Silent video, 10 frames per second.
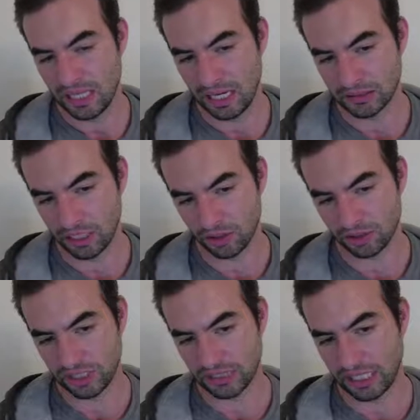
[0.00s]
Another
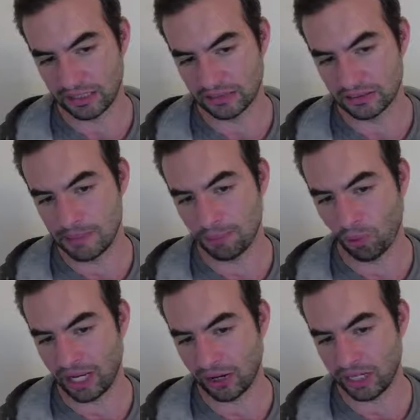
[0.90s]
thing that they
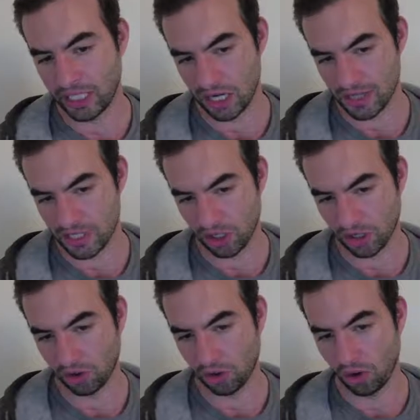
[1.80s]
point out here in this
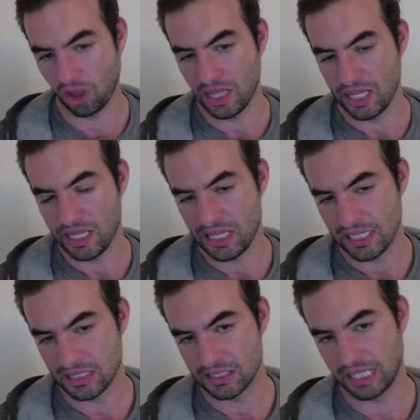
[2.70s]
article
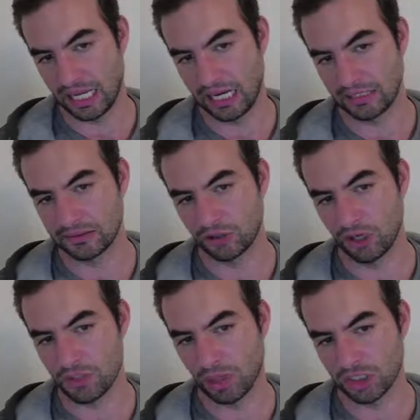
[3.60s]
is that the
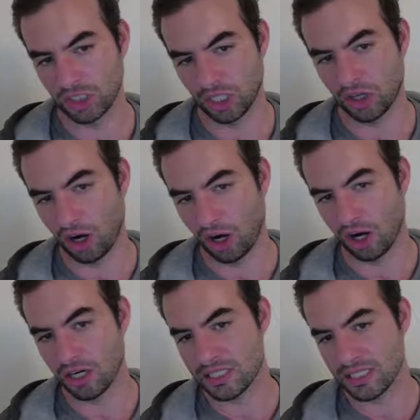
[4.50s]
gross margin on
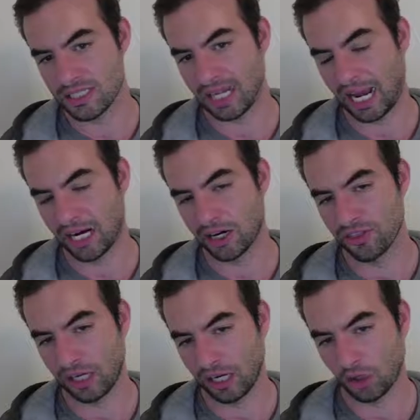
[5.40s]
cards is higher
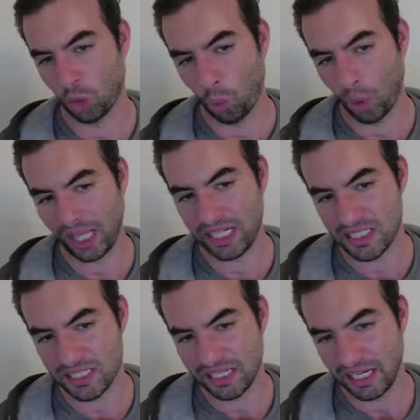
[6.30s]
than on
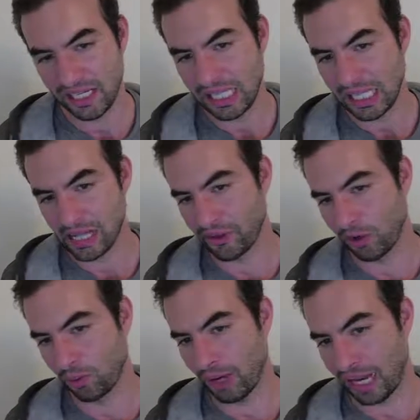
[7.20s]
coins. And they
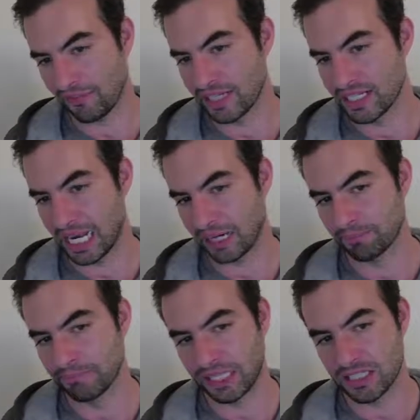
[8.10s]
don't have the exact
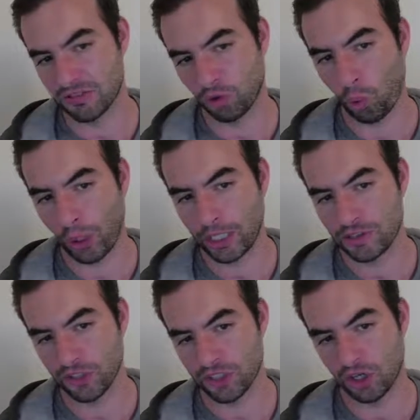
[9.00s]
mix of coins
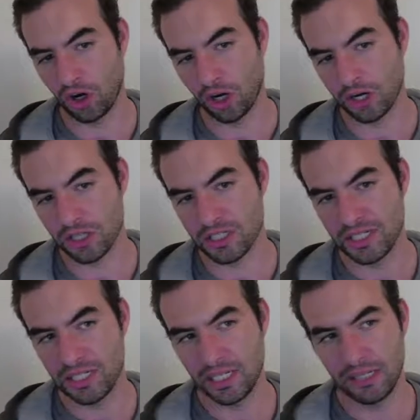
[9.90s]
versus
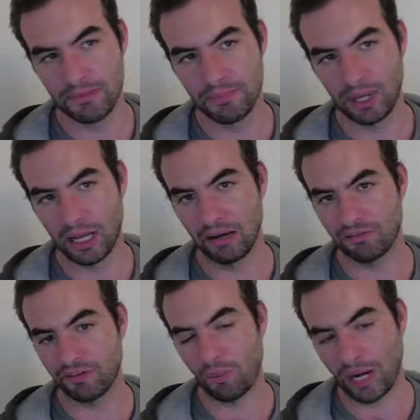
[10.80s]
cards. But
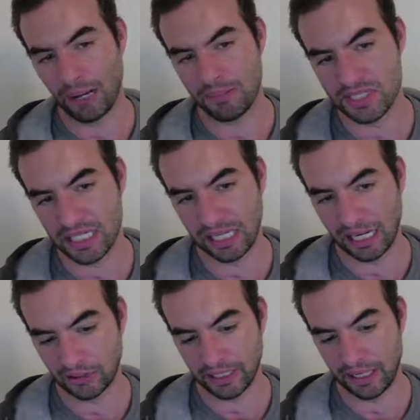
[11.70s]
from what I'm seeing
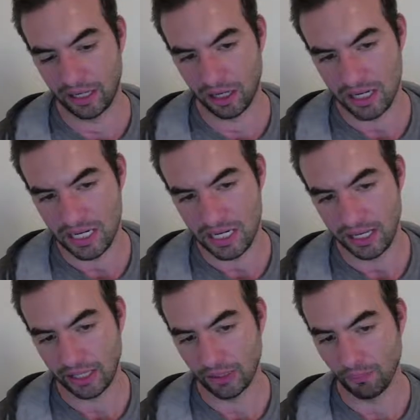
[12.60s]
out there
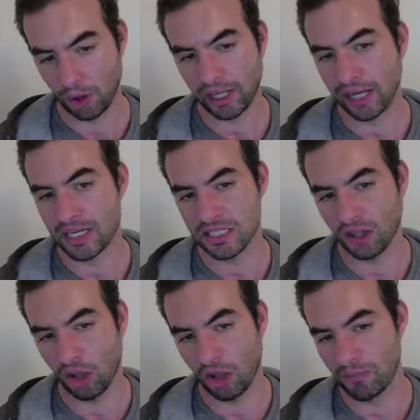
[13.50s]
in the market, it's like
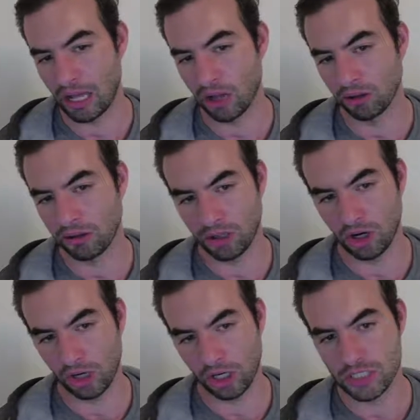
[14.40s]
all about
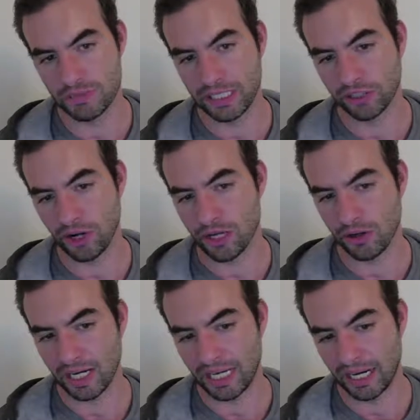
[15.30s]
cards being graded
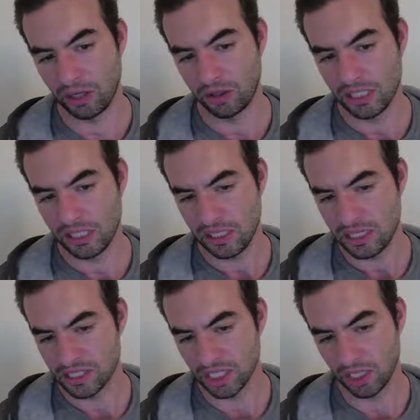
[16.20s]
right now.
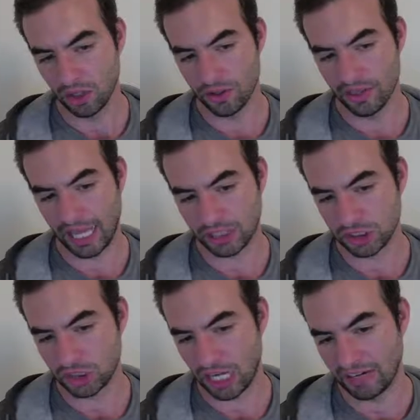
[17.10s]
So that
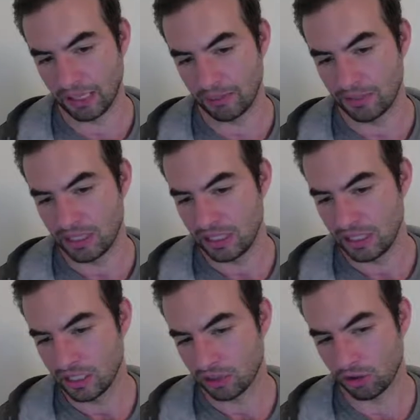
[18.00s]
should drive up
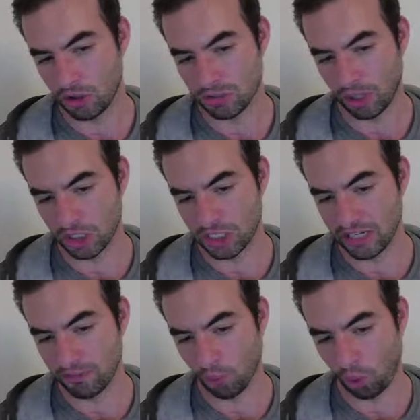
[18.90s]
gross margin
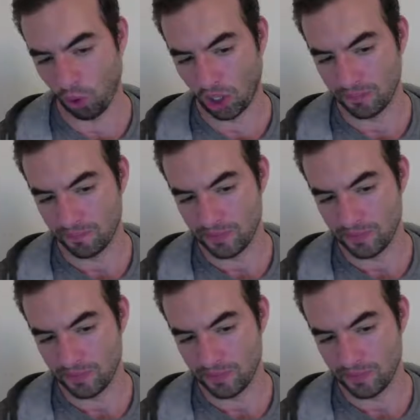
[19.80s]
even more.